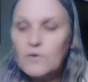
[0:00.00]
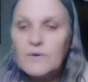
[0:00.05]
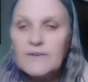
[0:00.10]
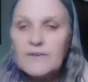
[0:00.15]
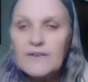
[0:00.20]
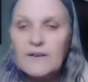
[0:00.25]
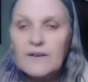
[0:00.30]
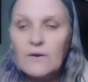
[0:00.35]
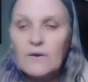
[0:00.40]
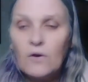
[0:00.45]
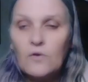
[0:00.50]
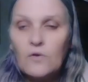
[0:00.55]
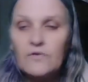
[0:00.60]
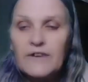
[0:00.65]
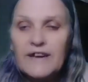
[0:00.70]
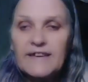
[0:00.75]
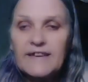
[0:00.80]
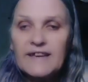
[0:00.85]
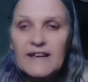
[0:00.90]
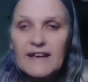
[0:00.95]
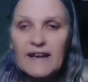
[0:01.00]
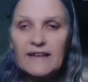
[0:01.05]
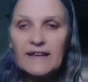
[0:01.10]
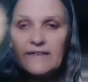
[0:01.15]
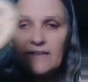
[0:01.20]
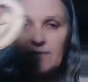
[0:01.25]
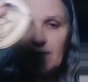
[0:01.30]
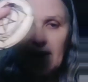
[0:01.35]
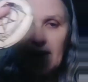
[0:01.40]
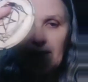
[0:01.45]
already
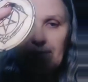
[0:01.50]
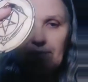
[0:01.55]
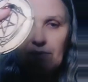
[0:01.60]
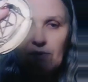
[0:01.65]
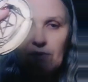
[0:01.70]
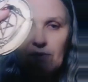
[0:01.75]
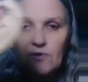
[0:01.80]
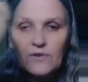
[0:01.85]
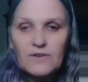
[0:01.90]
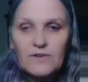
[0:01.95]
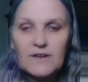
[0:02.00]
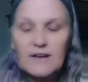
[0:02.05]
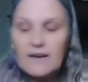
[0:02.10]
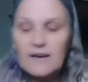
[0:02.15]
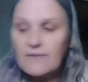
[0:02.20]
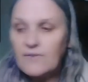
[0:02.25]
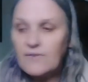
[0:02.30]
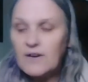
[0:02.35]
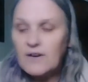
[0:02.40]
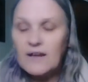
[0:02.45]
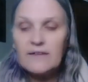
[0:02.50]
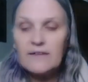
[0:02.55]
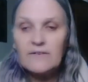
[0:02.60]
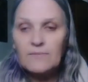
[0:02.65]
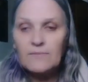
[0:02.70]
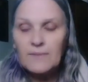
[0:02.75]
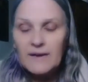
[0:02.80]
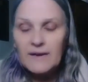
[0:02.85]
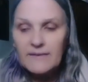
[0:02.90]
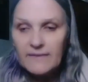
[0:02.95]
cleansed my board and I've
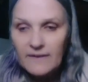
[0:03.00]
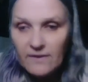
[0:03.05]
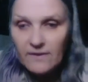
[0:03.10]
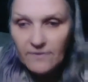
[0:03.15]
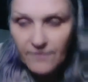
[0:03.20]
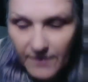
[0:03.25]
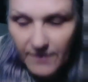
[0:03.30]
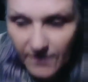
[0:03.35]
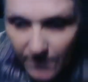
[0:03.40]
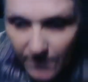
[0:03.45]
cleansed myself